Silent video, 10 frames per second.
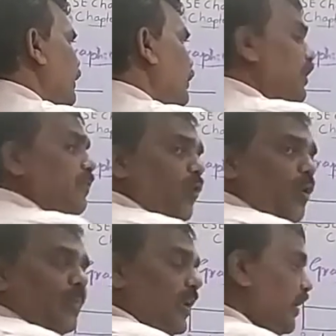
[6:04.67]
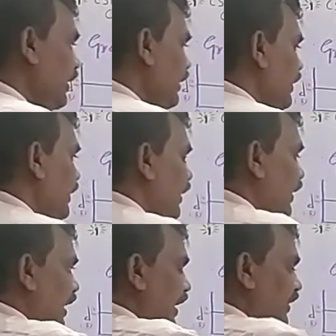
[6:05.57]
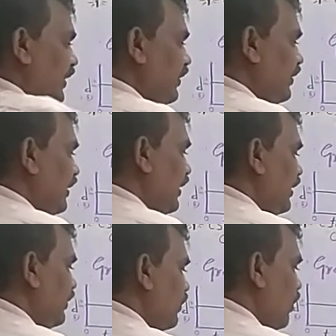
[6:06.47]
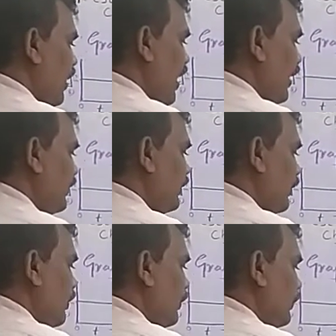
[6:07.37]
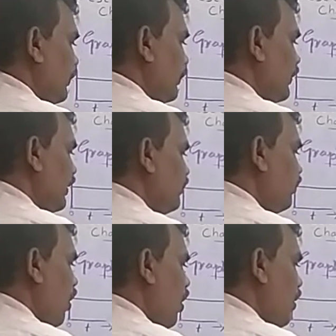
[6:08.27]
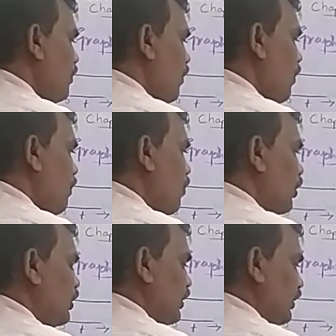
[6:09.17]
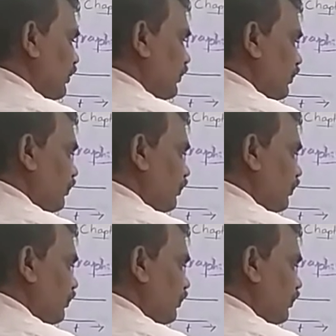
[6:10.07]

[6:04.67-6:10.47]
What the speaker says: uniformly like this, it is called as uniform motion.